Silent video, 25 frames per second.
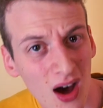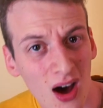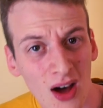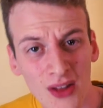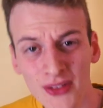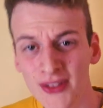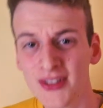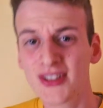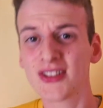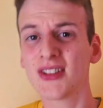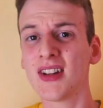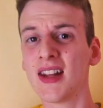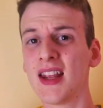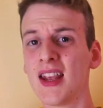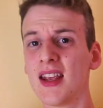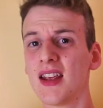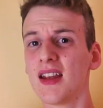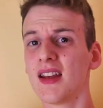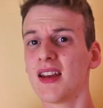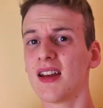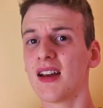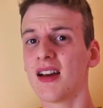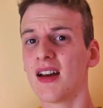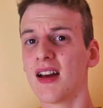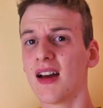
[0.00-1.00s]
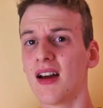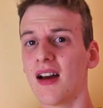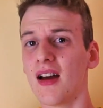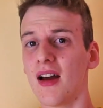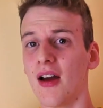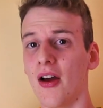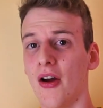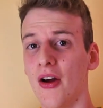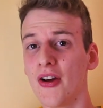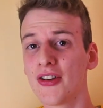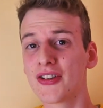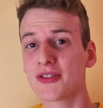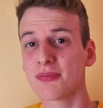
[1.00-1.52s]
Honestly,
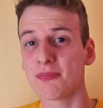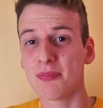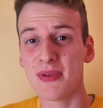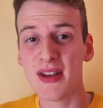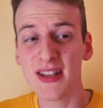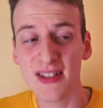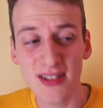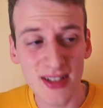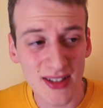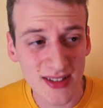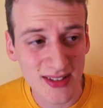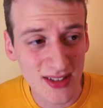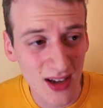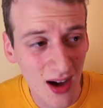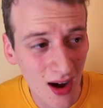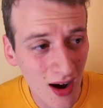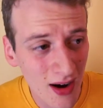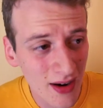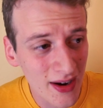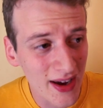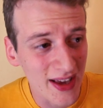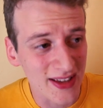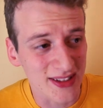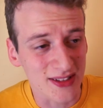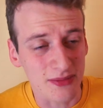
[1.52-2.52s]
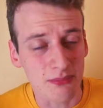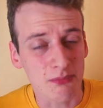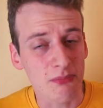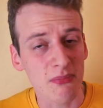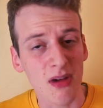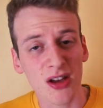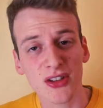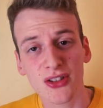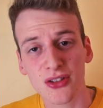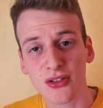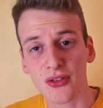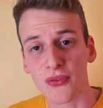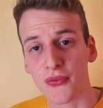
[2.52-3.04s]
her speeches are as
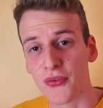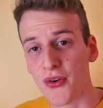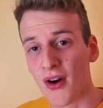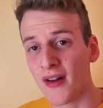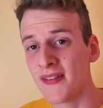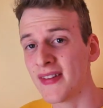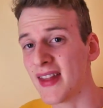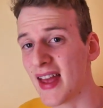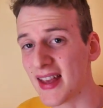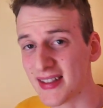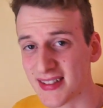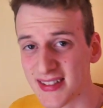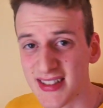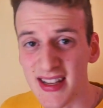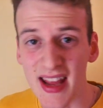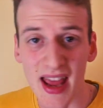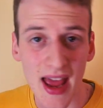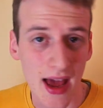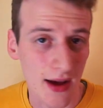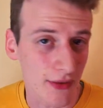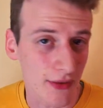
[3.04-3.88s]
much fun as the